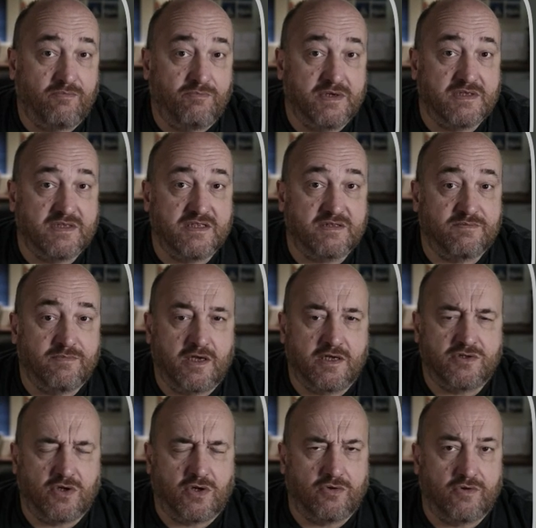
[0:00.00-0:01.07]
business, uh,
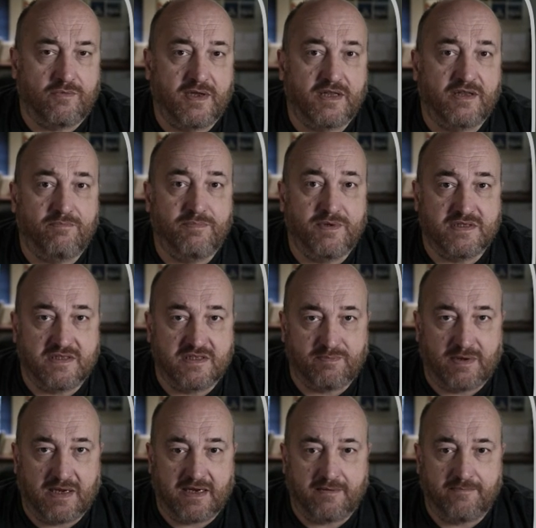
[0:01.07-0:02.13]
dollar a month business
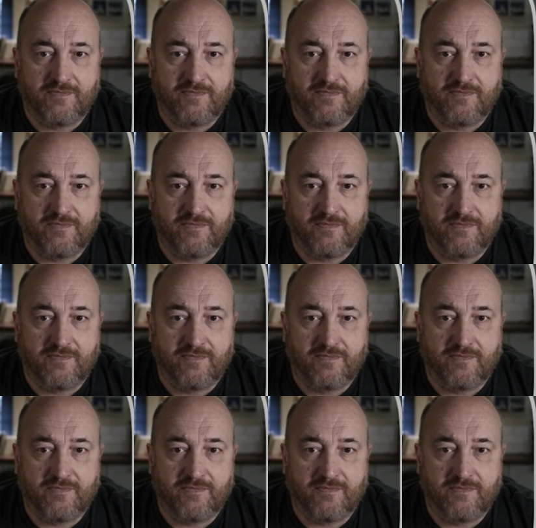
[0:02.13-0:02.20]
plan,